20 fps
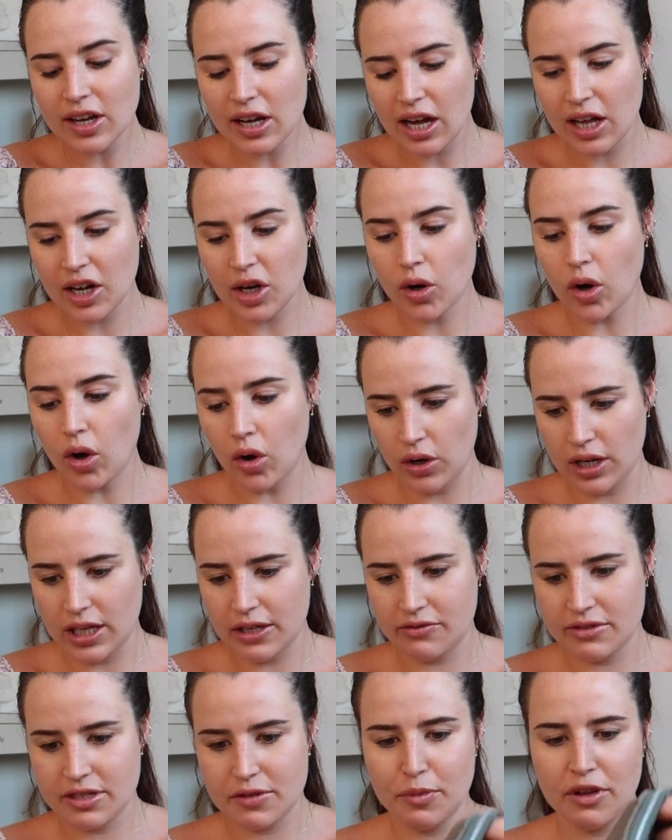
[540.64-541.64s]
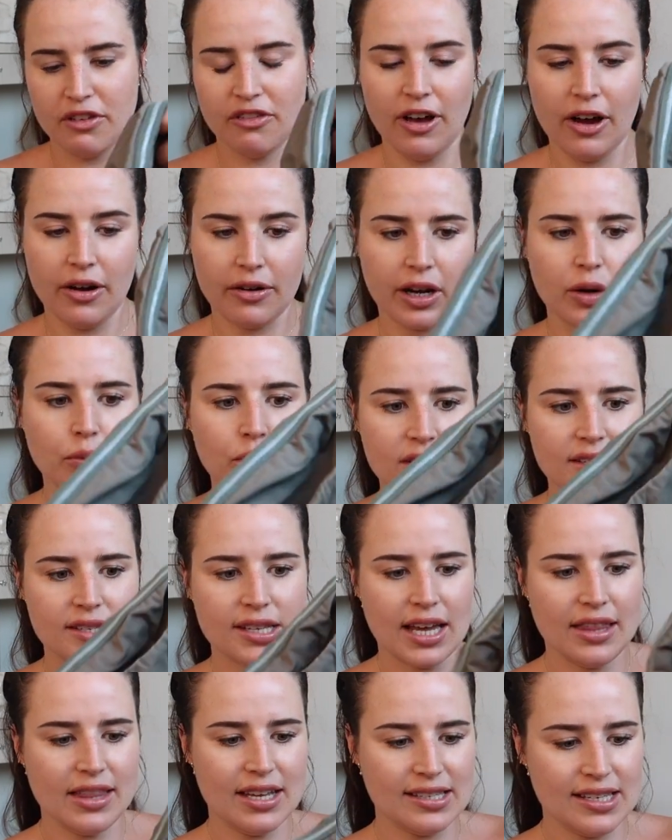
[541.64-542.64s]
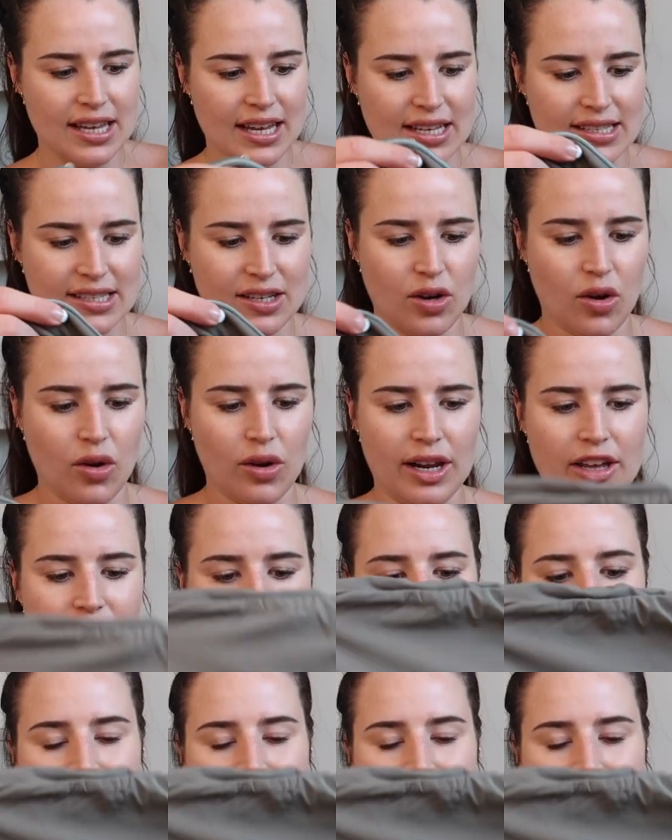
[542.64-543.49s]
color olive, to be fair, and I would say this is an olive,